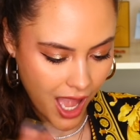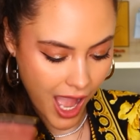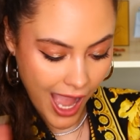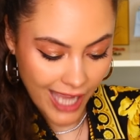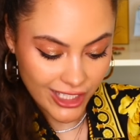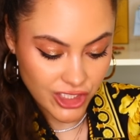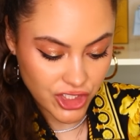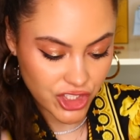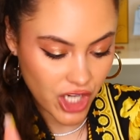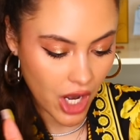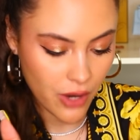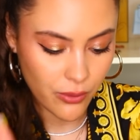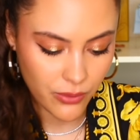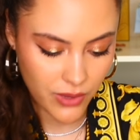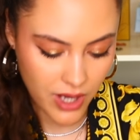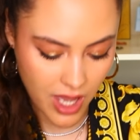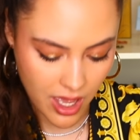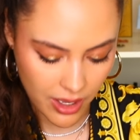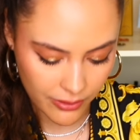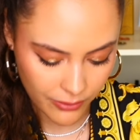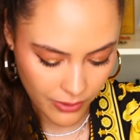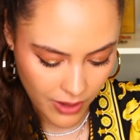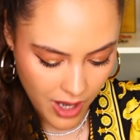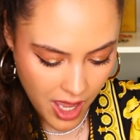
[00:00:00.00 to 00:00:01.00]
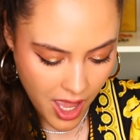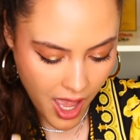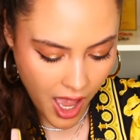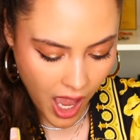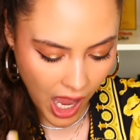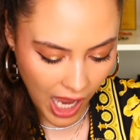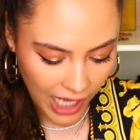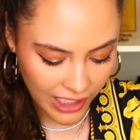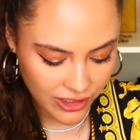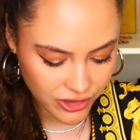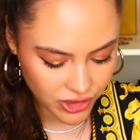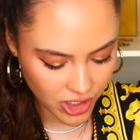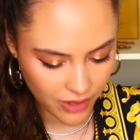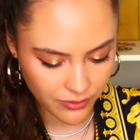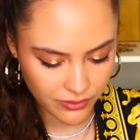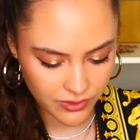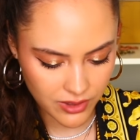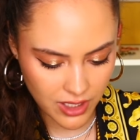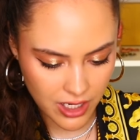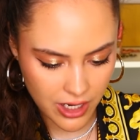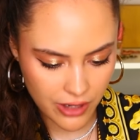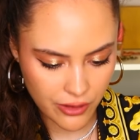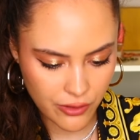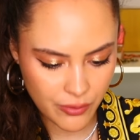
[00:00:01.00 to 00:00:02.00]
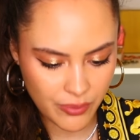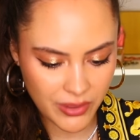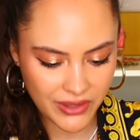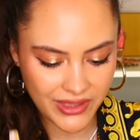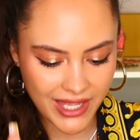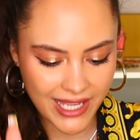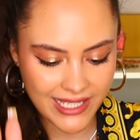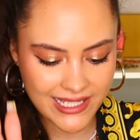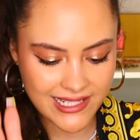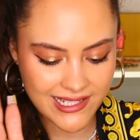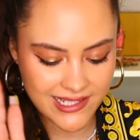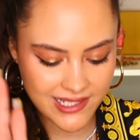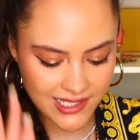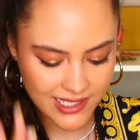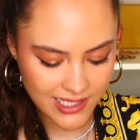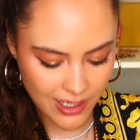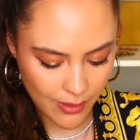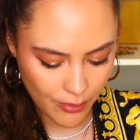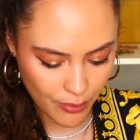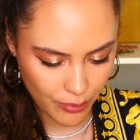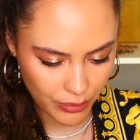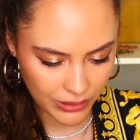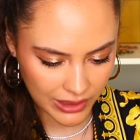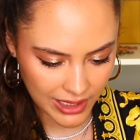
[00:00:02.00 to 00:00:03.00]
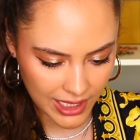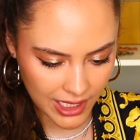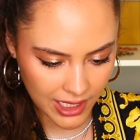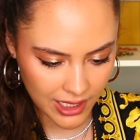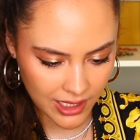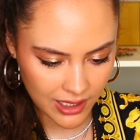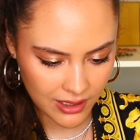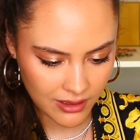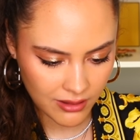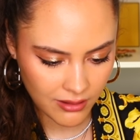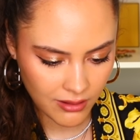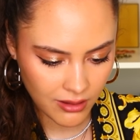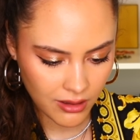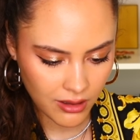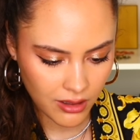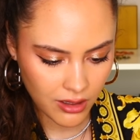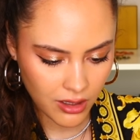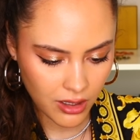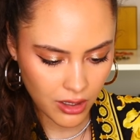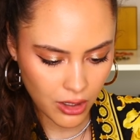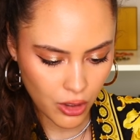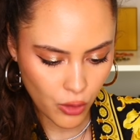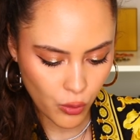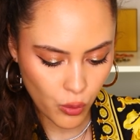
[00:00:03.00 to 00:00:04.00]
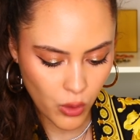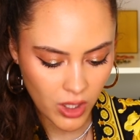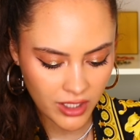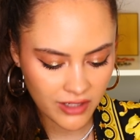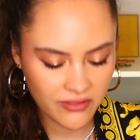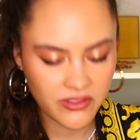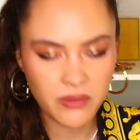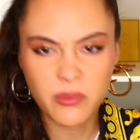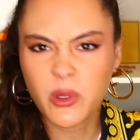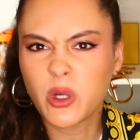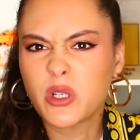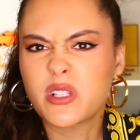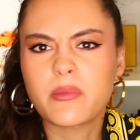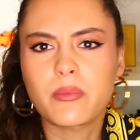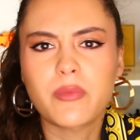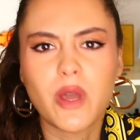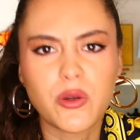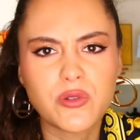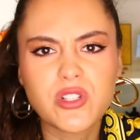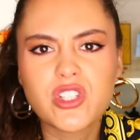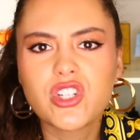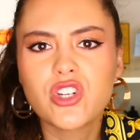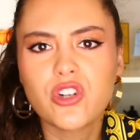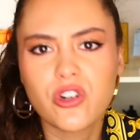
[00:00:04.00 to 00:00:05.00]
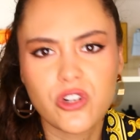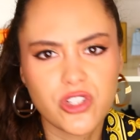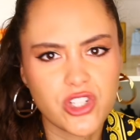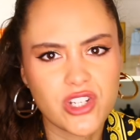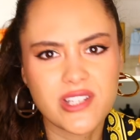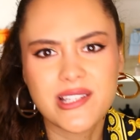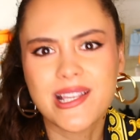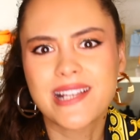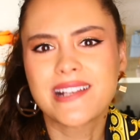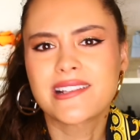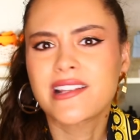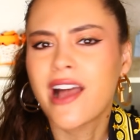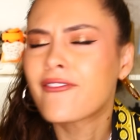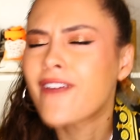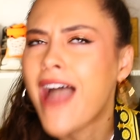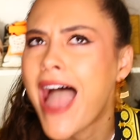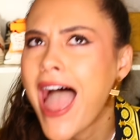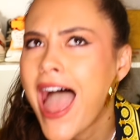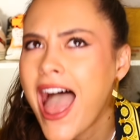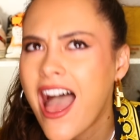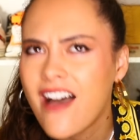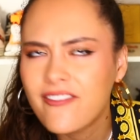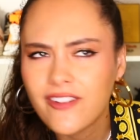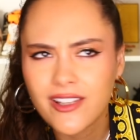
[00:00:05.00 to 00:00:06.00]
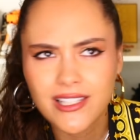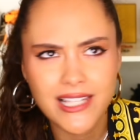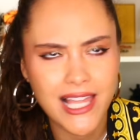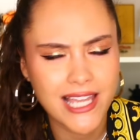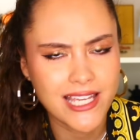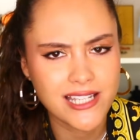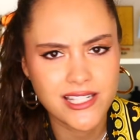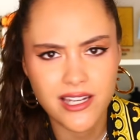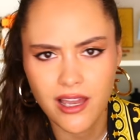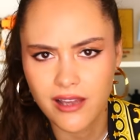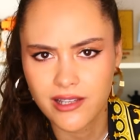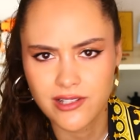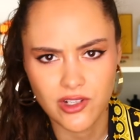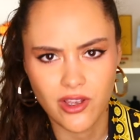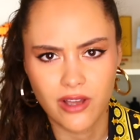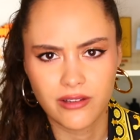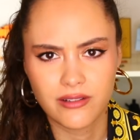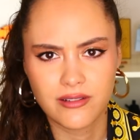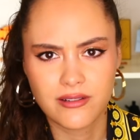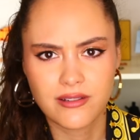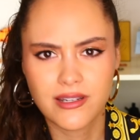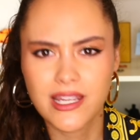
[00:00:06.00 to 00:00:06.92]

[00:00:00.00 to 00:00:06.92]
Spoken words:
I don't know, but that is simply one of the most gorgeous things I've ever laid eyes on